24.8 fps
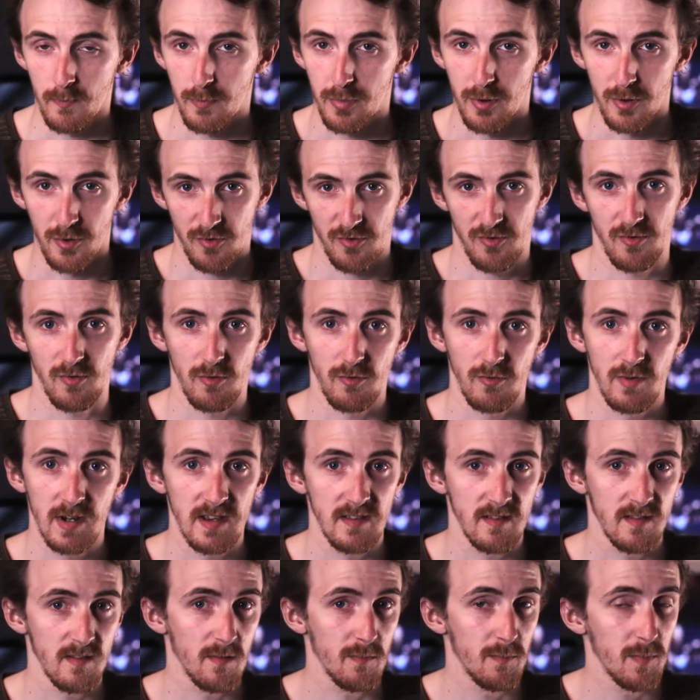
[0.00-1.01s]
personal
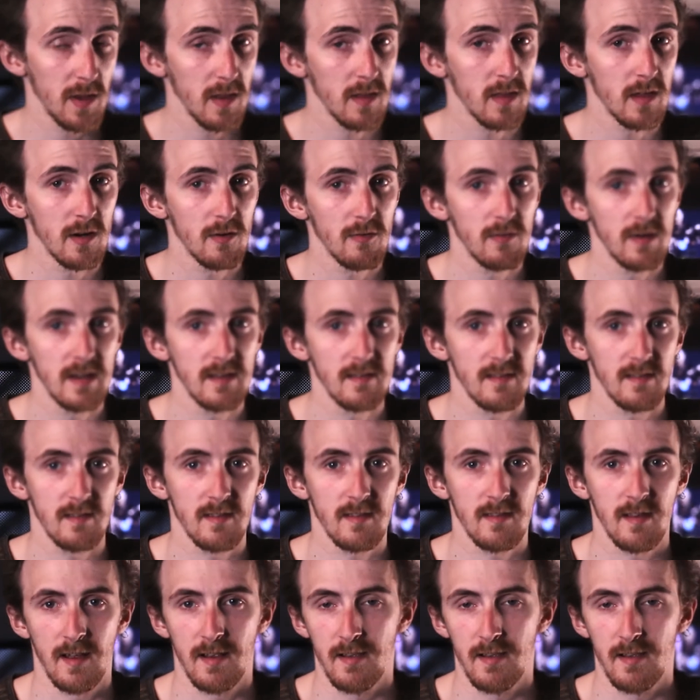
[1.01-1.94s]
reasons, building reasons,